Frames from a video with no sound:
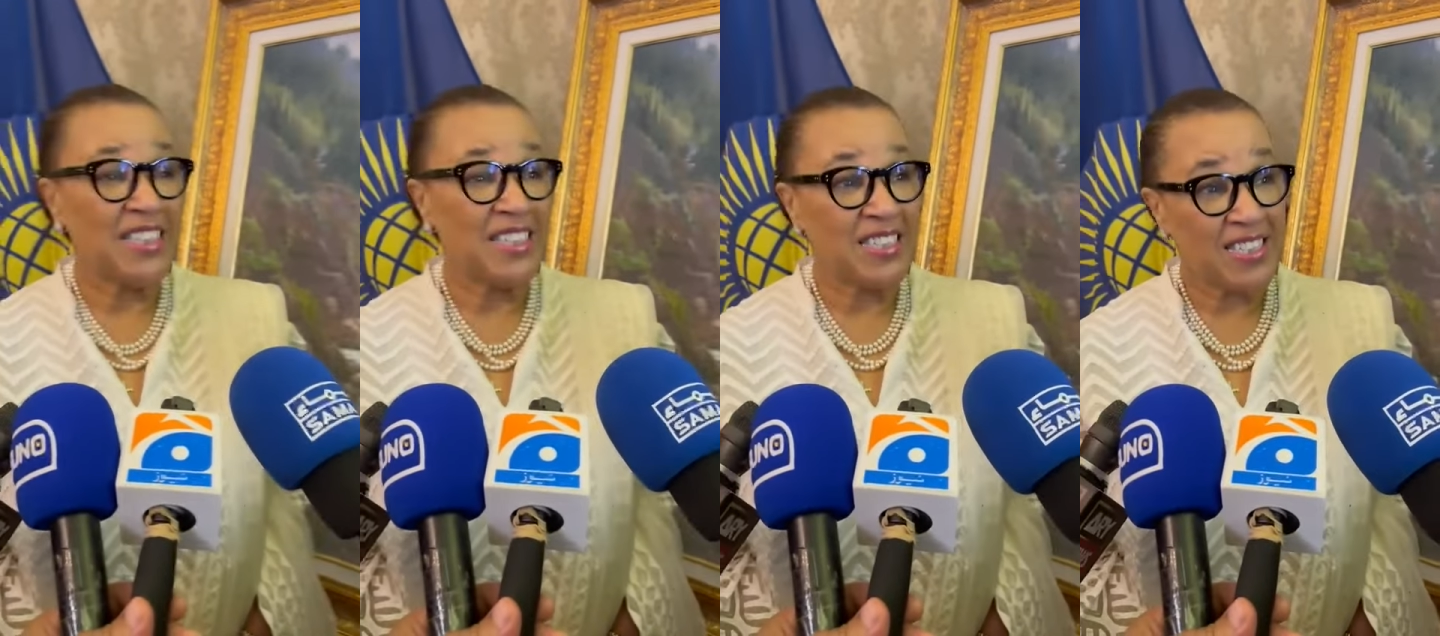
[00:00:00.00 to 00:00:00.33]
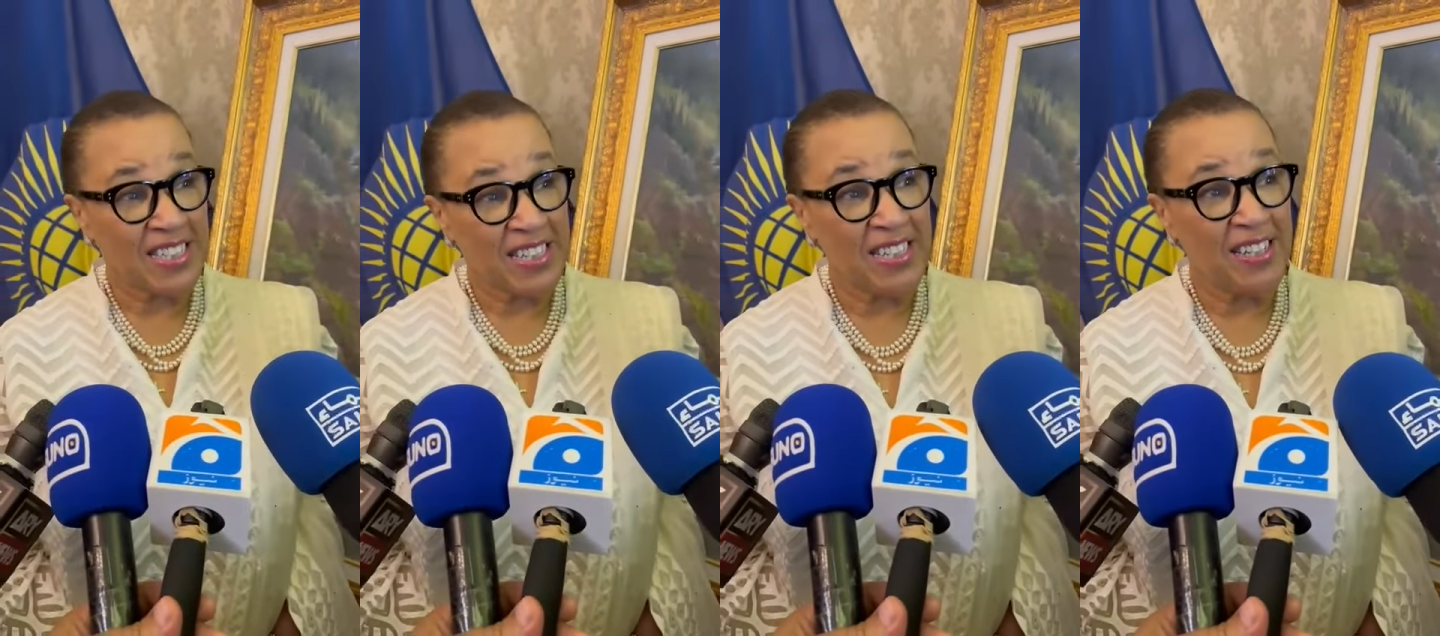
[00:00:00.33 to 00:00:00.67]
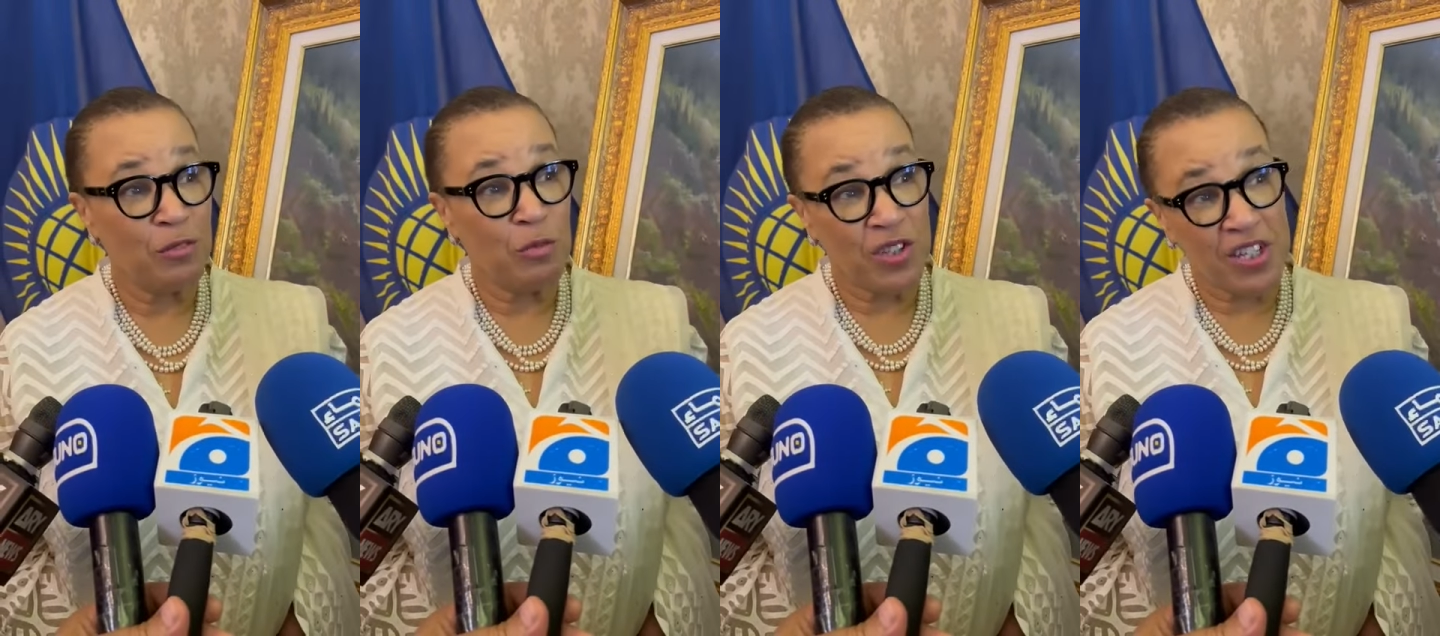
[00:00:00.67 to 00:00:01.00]
is here
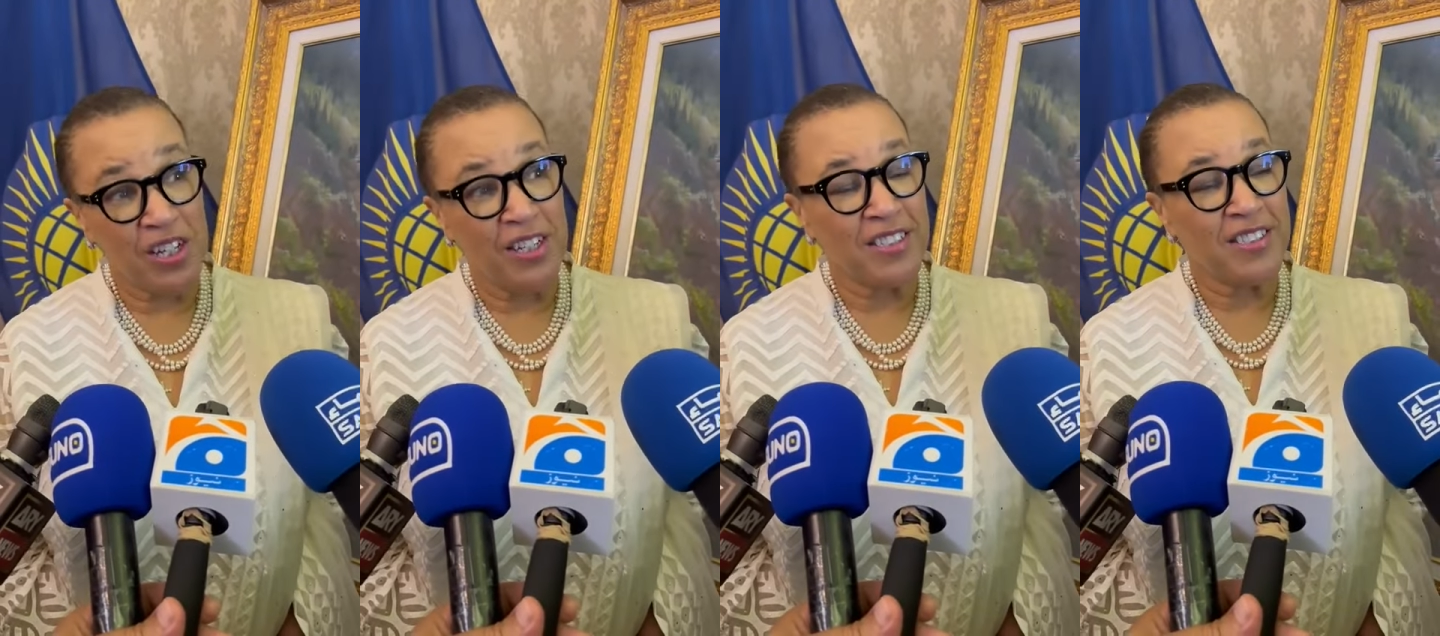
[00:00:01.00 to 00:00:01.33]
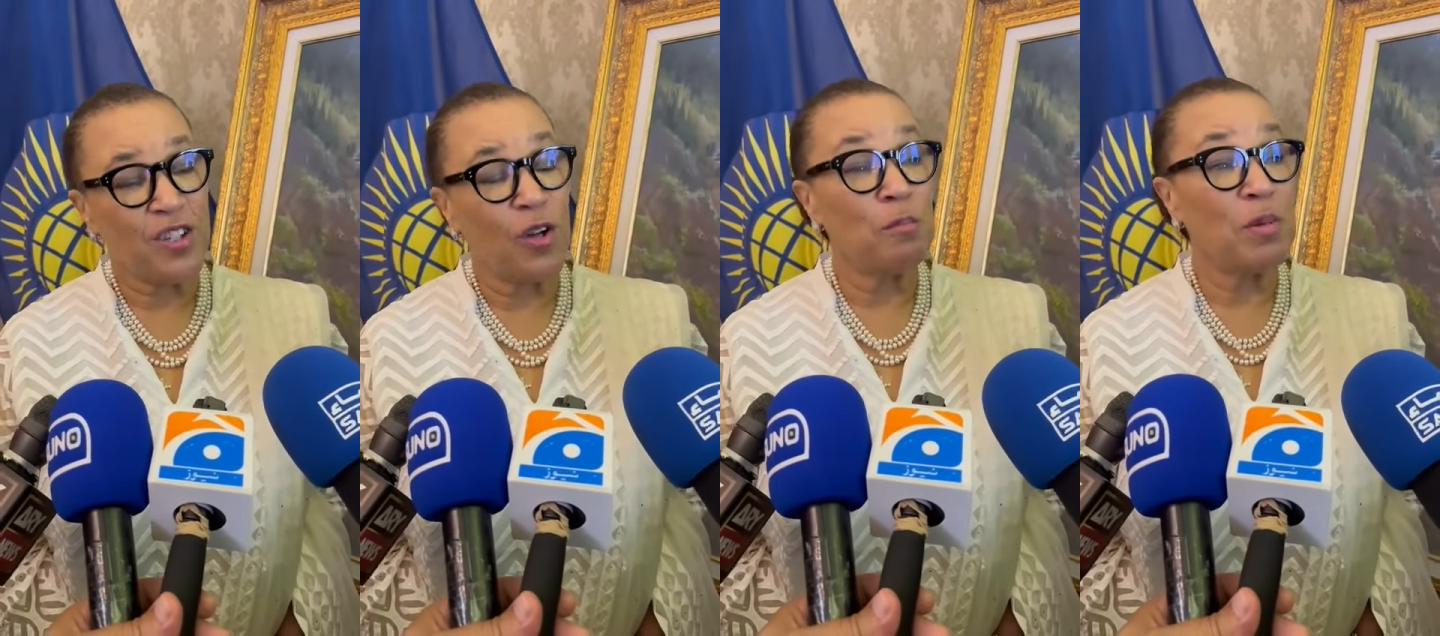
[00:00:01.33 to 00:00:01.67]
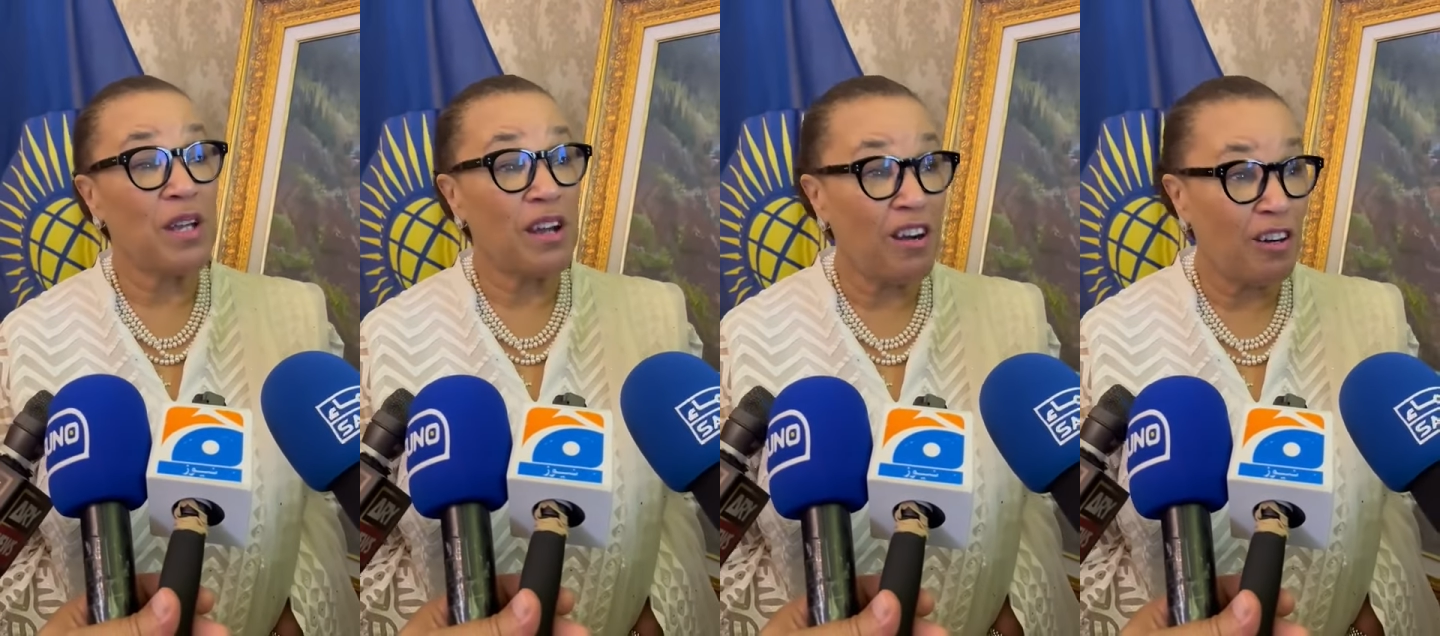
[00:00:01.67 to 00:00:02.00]
with us on
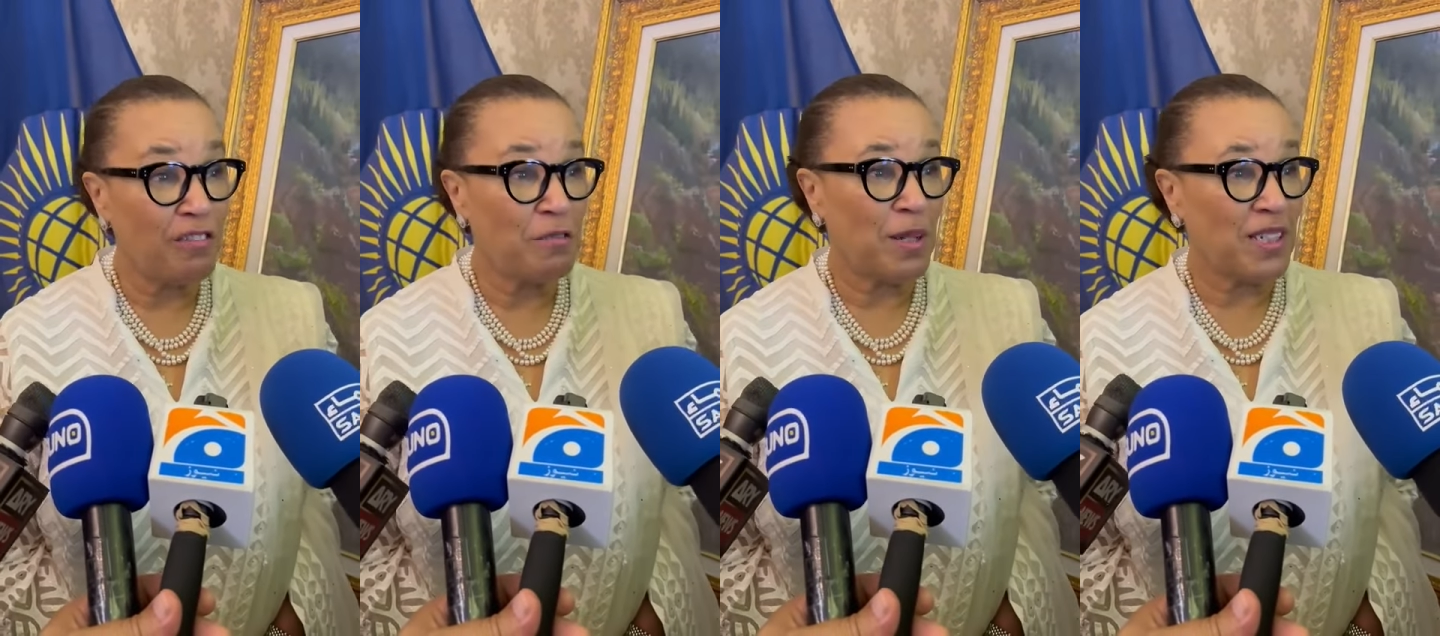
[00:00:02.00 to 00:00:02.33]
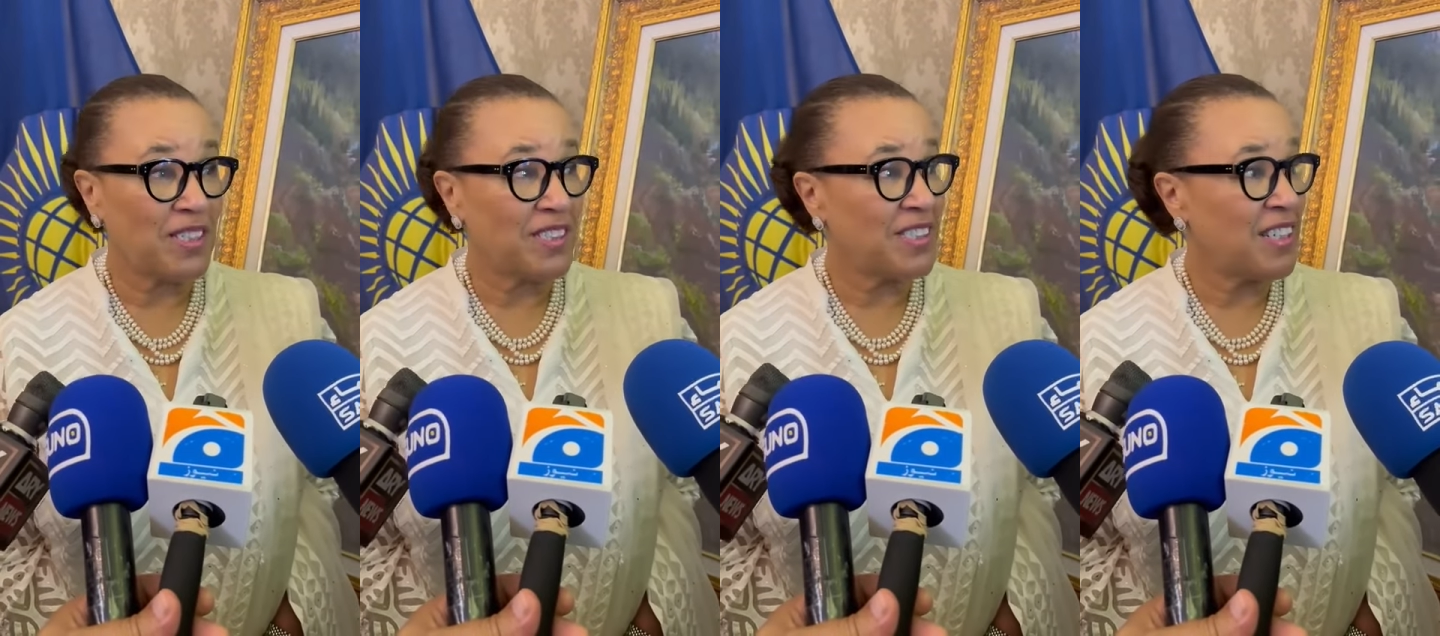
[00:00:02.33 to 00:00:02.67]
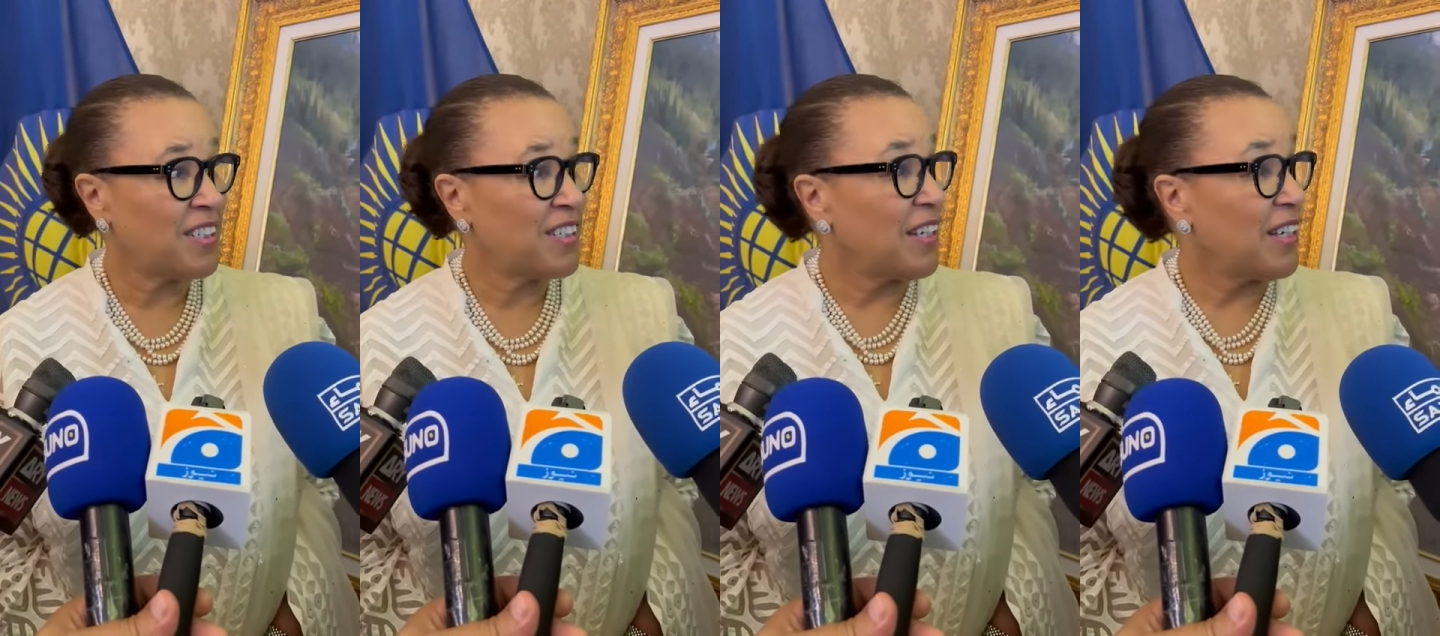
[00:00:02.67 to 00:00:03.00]
behalf of
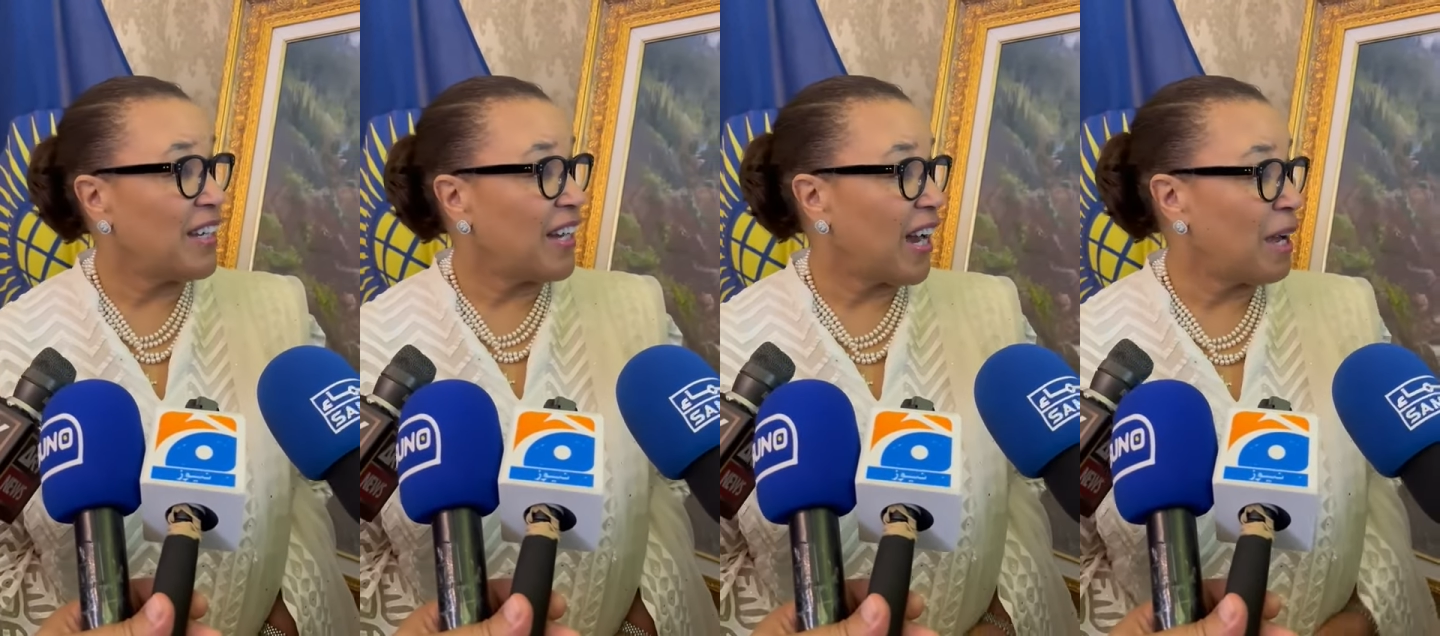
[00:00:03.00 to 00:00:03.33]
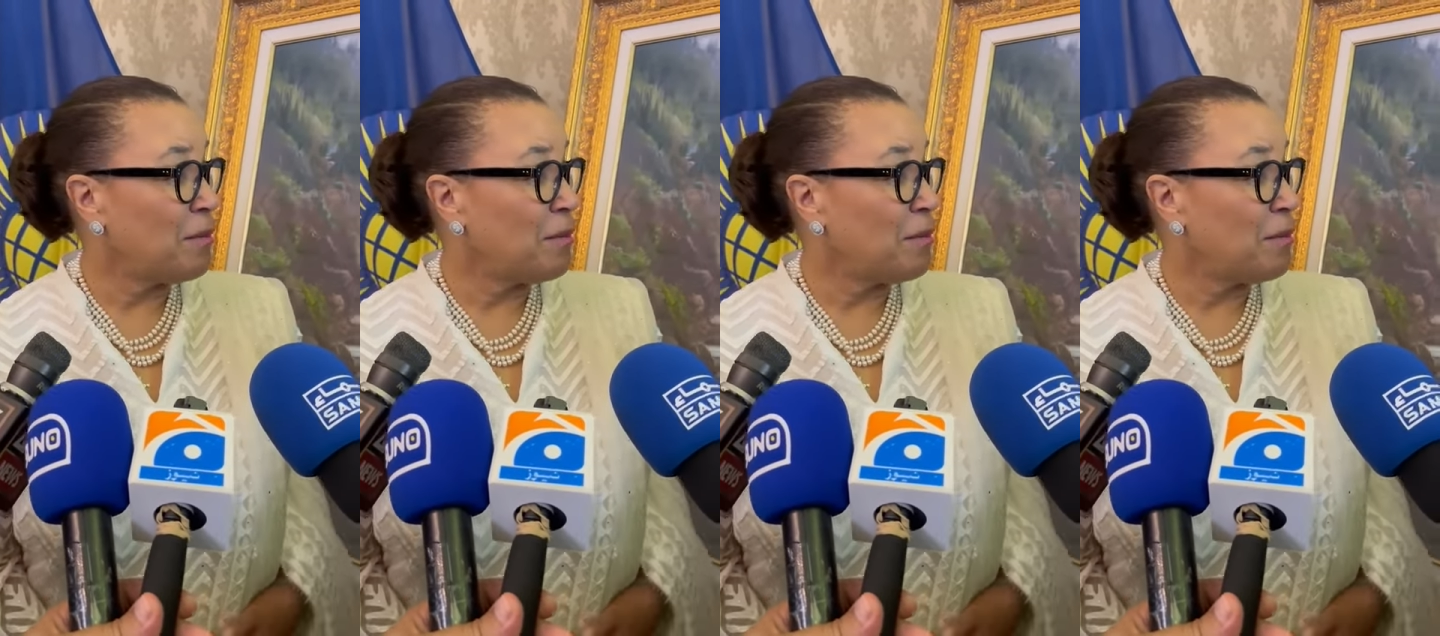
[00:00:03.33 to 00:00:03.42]
Pakistan. I'm